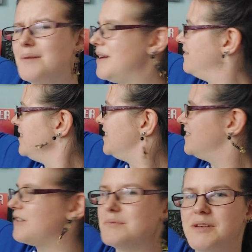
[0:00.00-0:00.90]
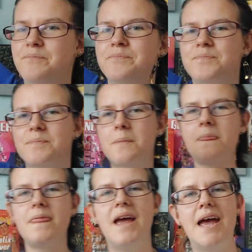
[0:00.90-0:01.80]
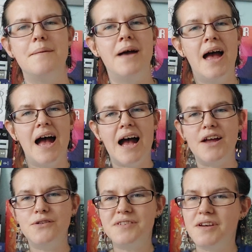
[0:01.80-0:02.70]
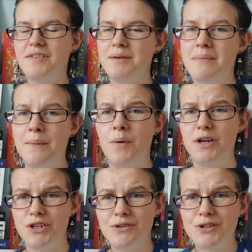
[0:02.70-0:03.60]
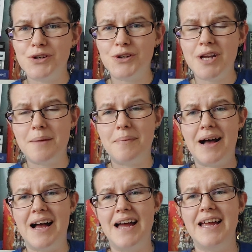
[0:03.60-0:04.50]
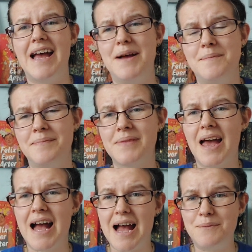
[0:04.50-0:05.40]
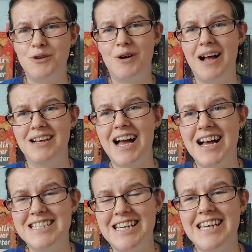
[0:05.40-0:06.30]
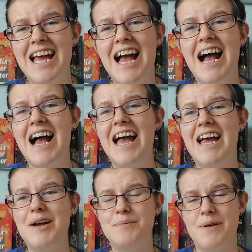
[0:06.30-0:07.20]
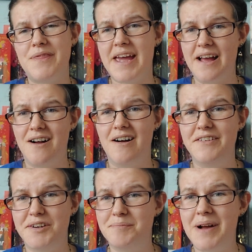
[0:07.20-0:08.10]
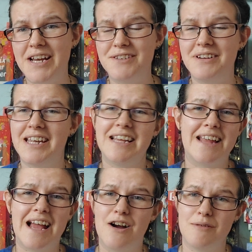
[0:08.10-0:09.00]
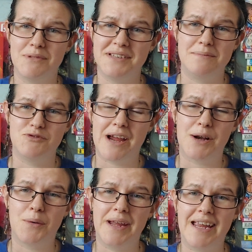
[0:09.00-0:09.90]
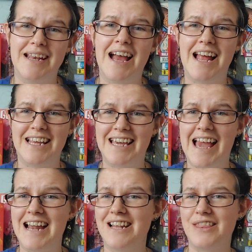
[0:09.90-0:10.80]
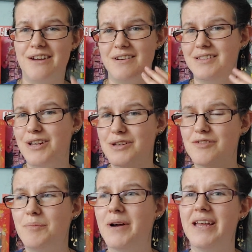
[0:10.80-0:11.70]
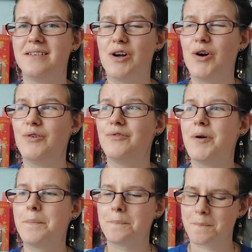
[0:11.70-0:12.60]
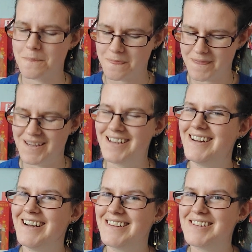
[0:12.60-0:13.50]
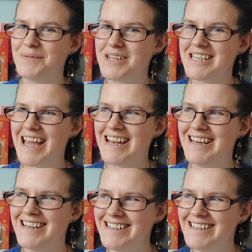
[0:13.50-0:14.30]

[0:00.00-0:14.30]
in the description. And also the memoir Unicorn by Amru Al-Qadi. They are non-binary, they are a Muslim drag queen, and again, there is lots of pockets of, there's that word again,